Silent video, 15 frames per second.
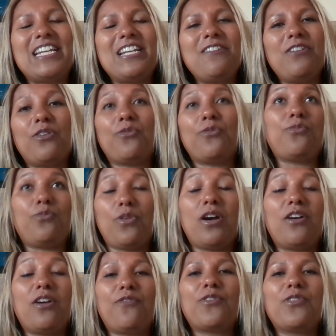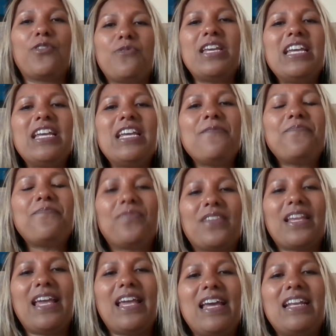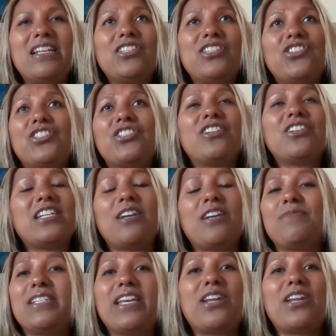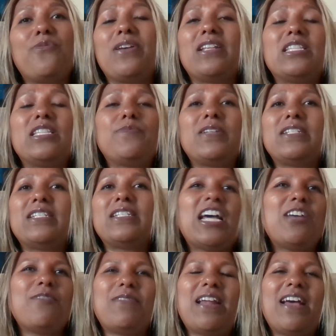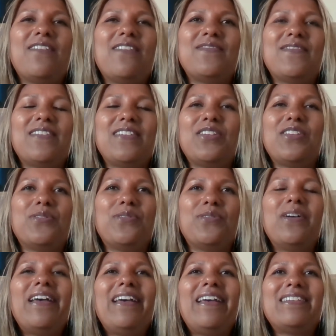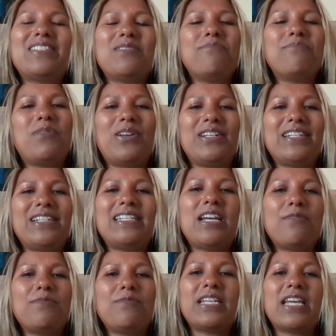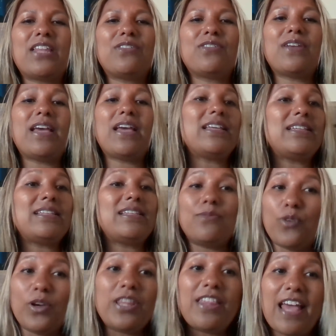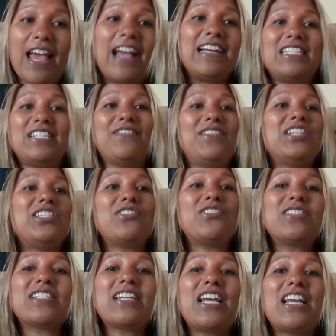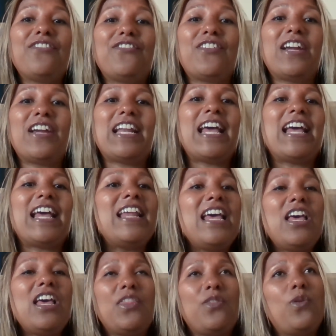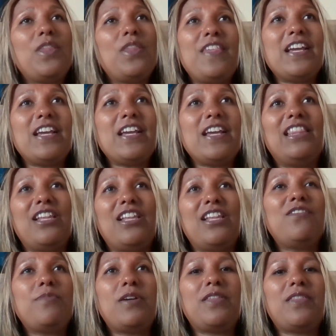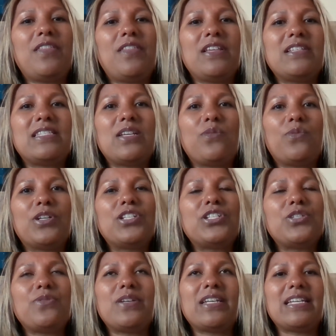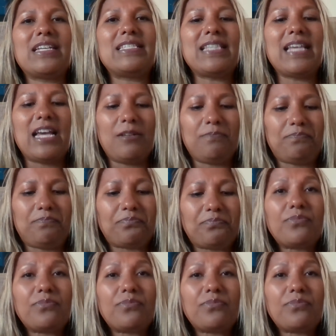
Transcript: day or for the week, and it's just our time to get away and spend time and have some bonding time together with activities. So it's kind of great. And the one thing I love about the things that we're doing is that